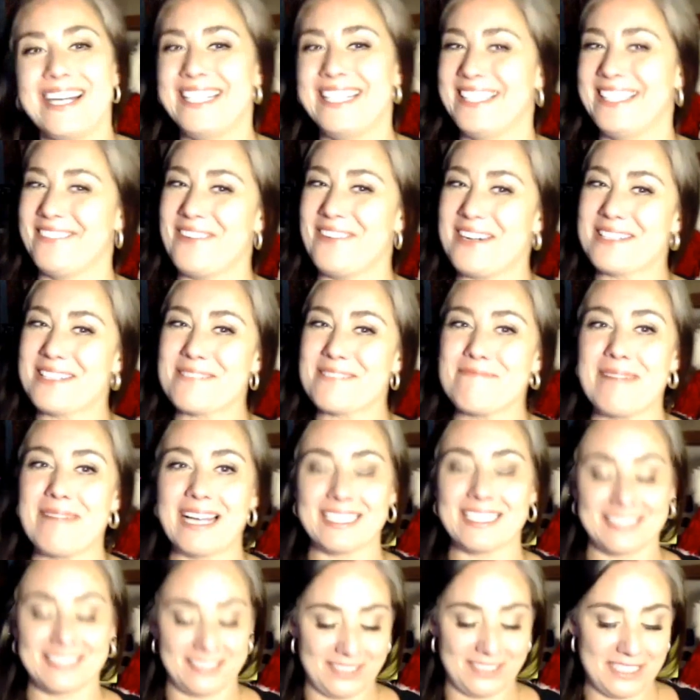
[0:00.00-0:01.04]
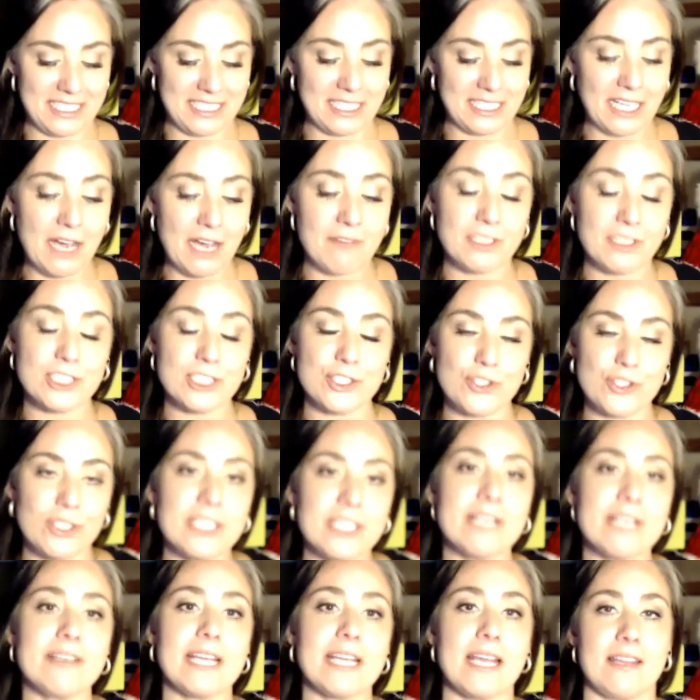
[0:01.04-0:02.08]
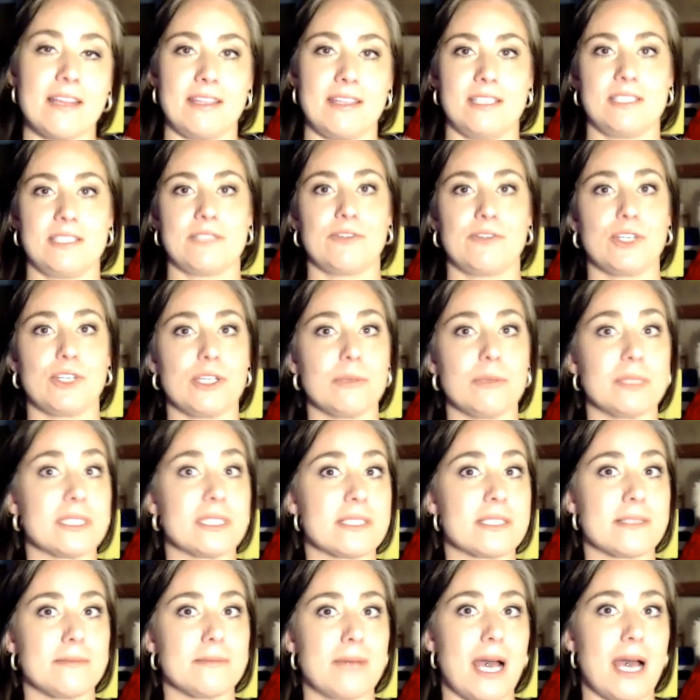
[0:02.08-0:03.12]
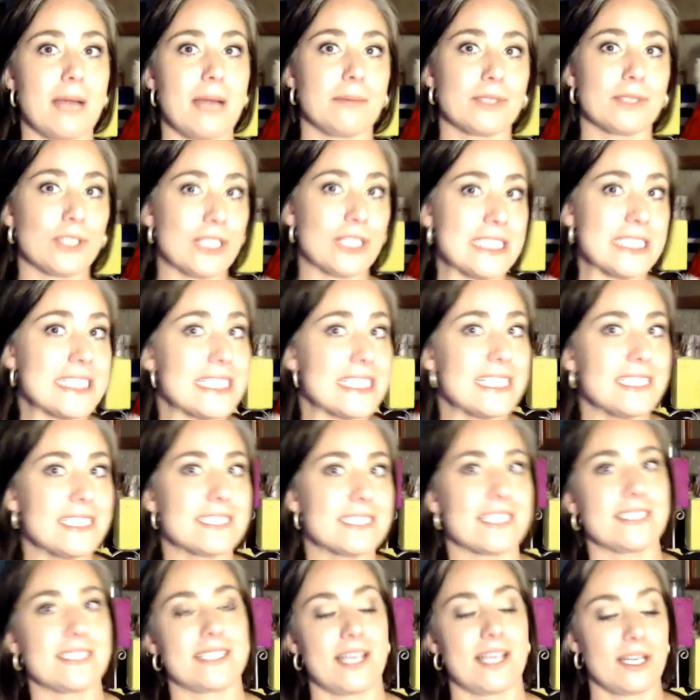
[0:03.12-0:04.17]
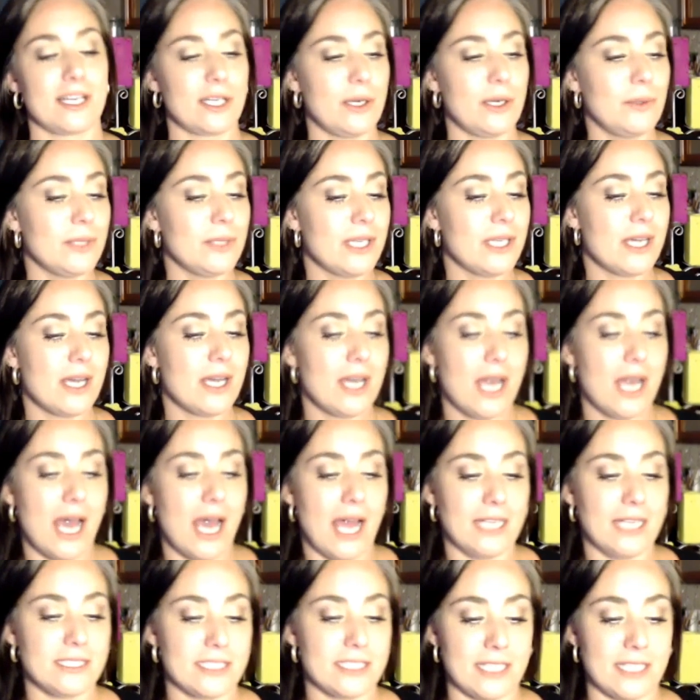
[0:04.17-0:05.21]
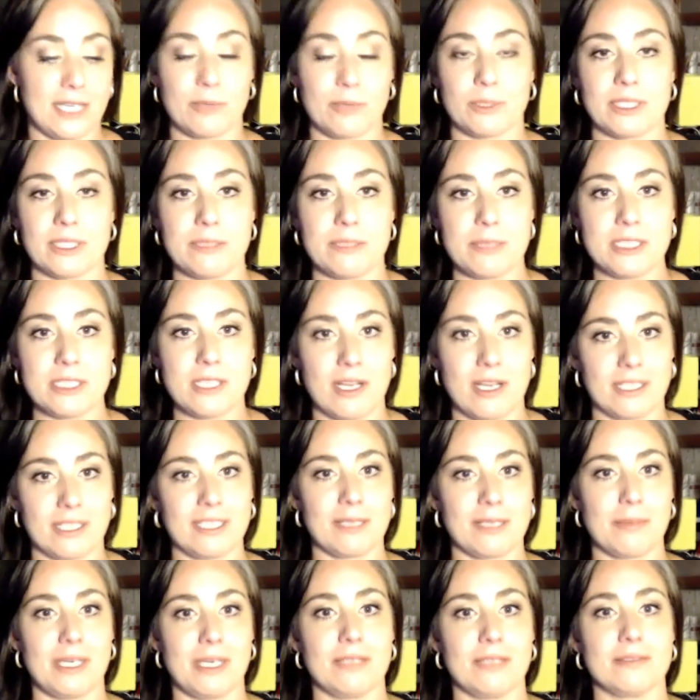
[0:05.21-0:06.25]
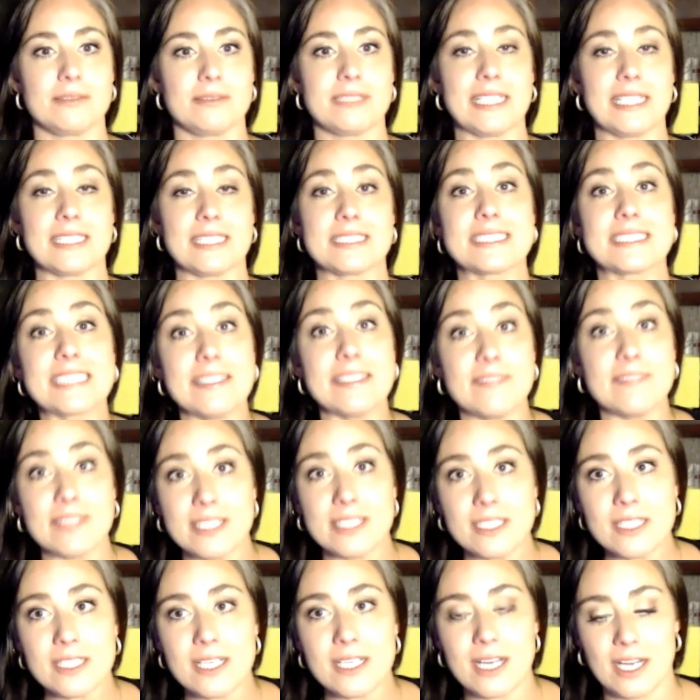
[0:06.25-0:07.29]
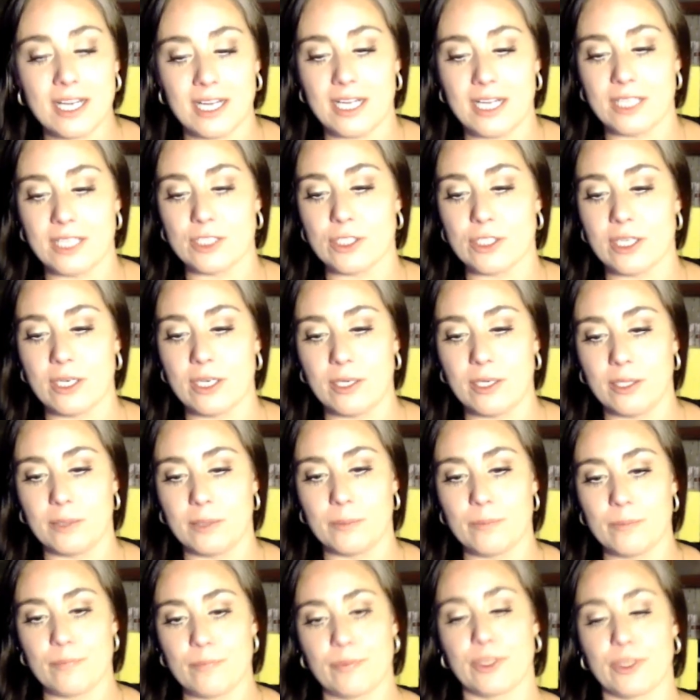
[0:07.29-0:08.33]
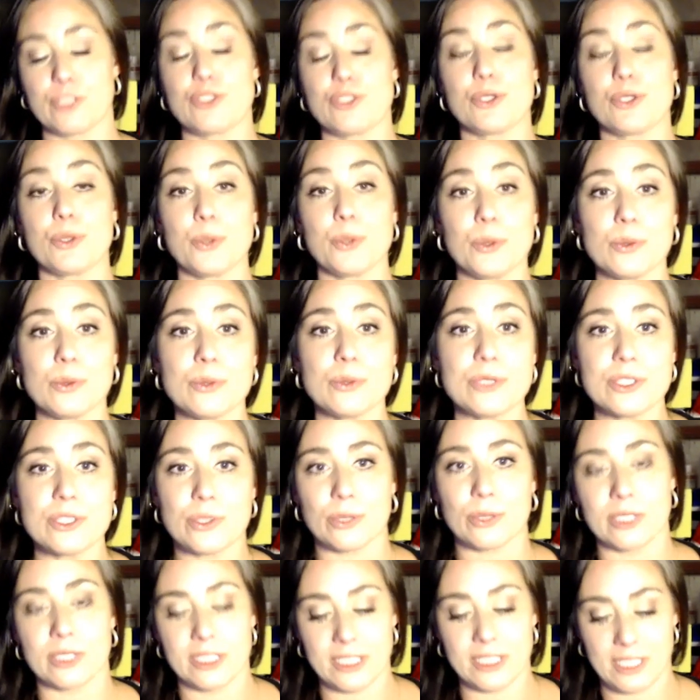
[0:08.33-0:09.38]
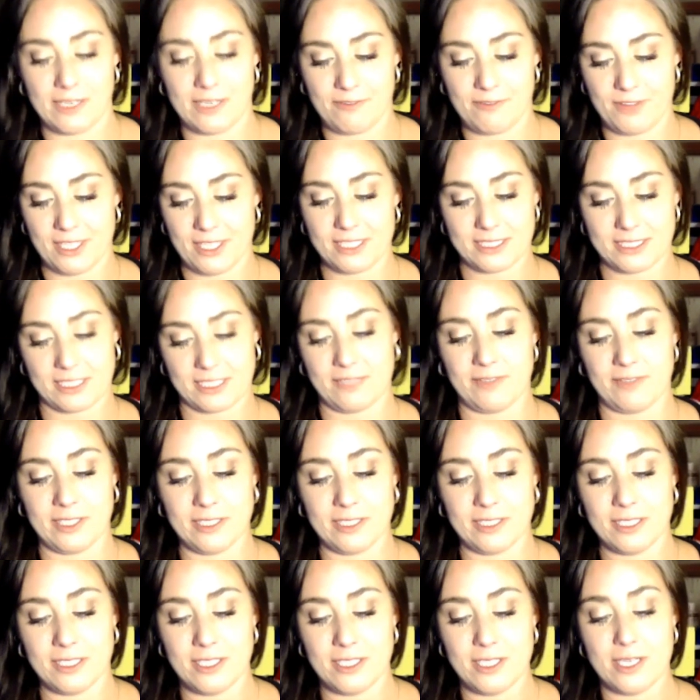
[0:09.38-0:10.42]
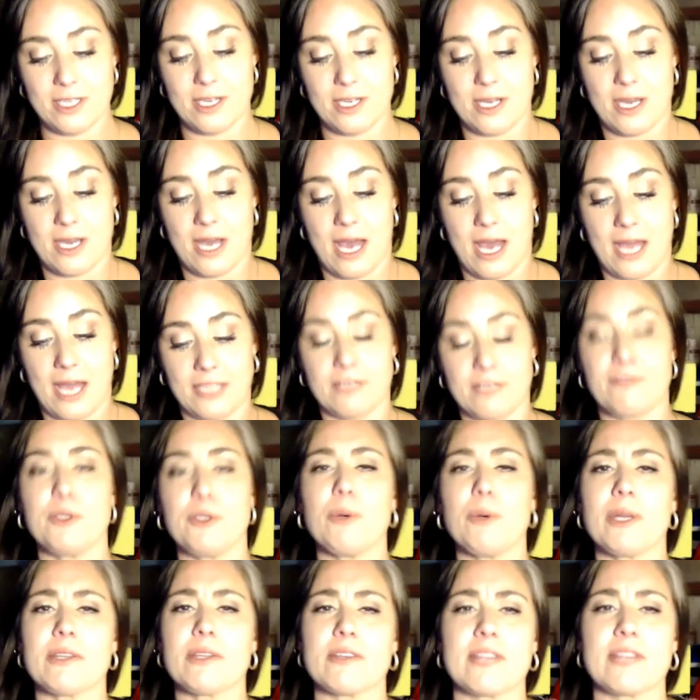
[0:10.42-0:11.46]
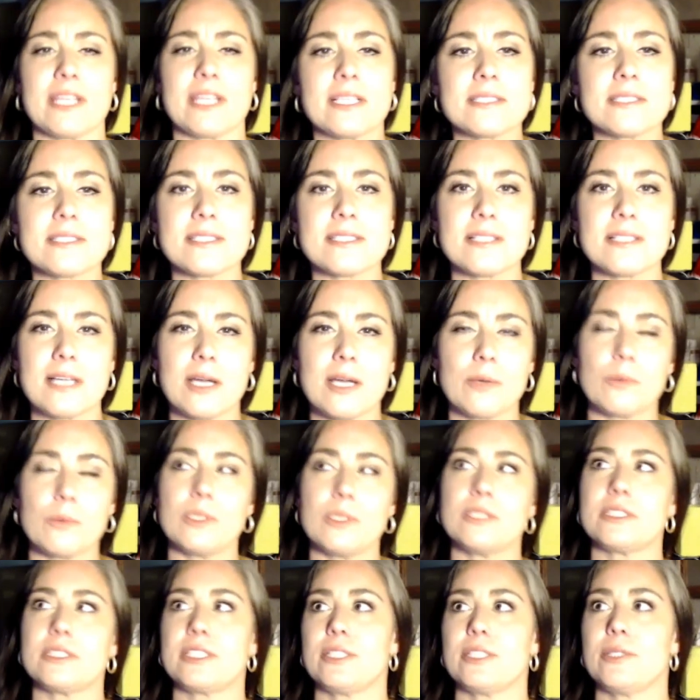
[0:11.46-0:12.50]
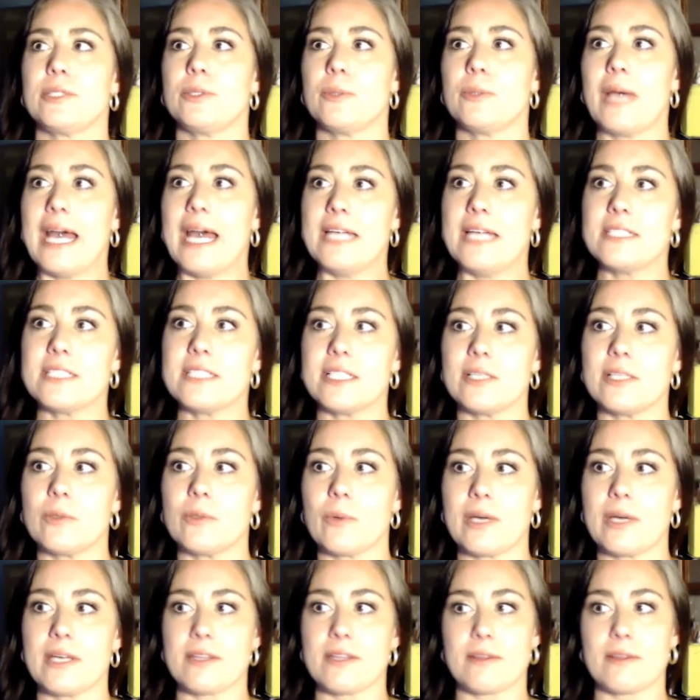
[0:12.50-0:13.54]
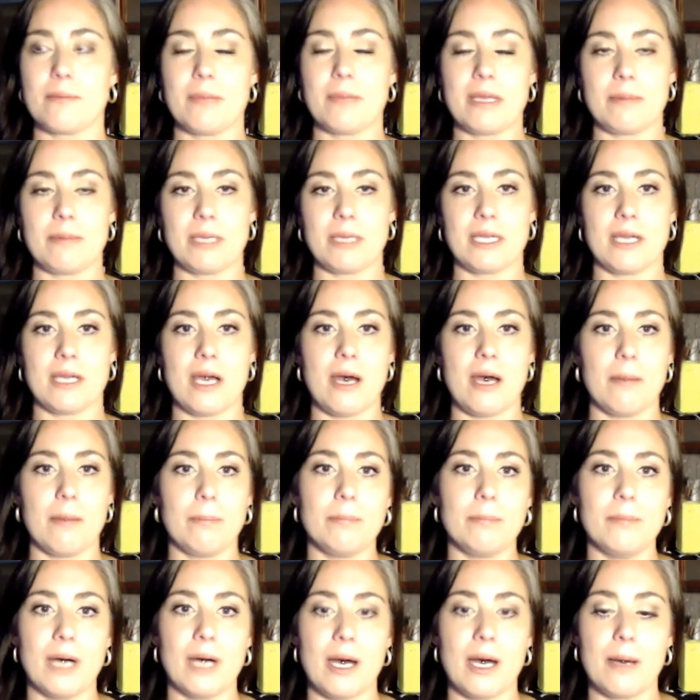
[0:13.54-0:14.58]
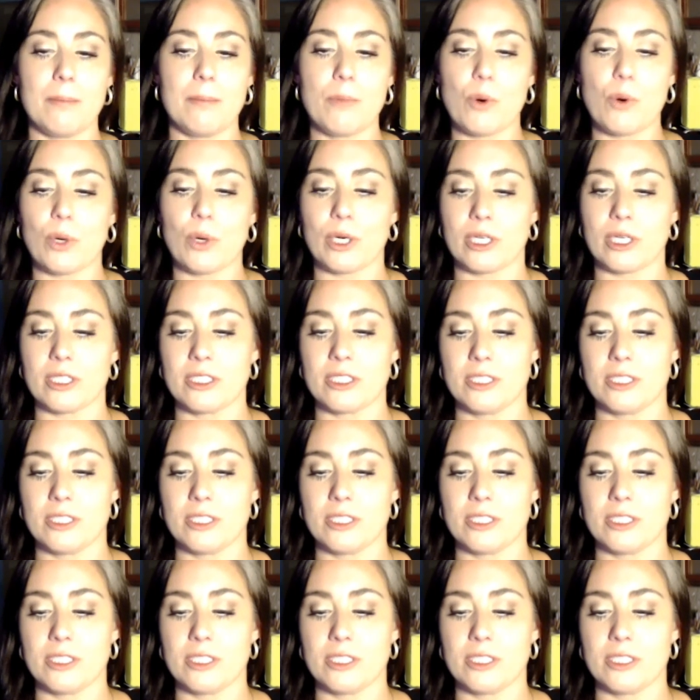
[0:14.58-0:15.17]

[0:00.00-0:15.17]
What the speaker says: welcome back to League of Extraordinary Atheists for Humanism. I'm Christy, Santiago, and tonight we're going to be talking about Thanksgiving and the true story of Thanksgiving and a few other things. I want to end it with maybe a more